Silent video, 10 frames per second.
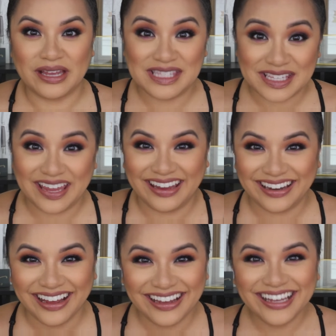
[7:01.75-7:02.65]
skin
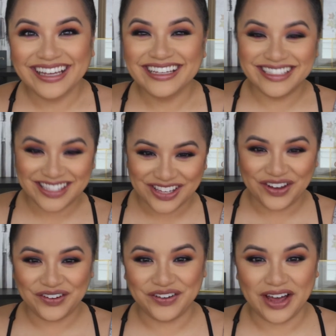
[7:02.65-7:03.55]

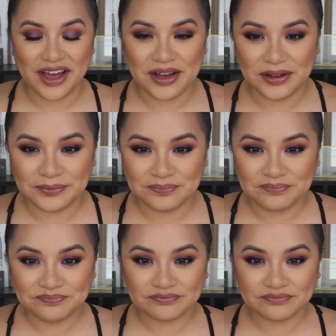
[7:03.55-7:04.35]
so um